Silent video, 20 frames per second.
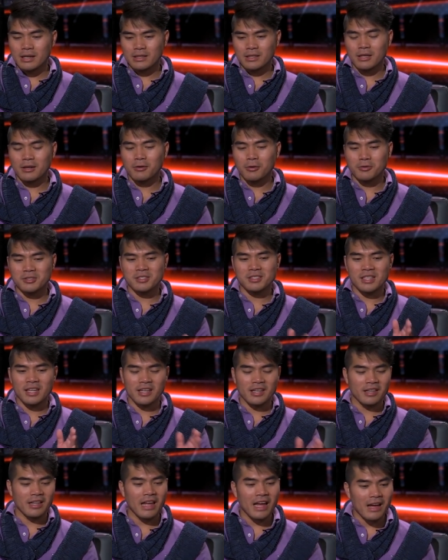the closest they
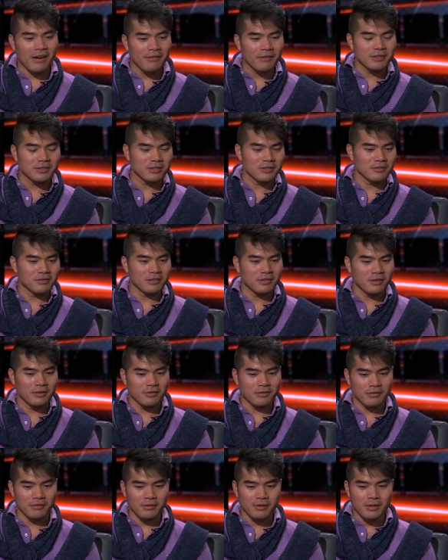can have in terms
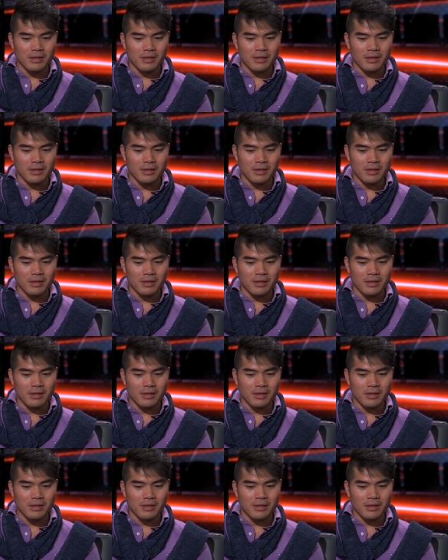of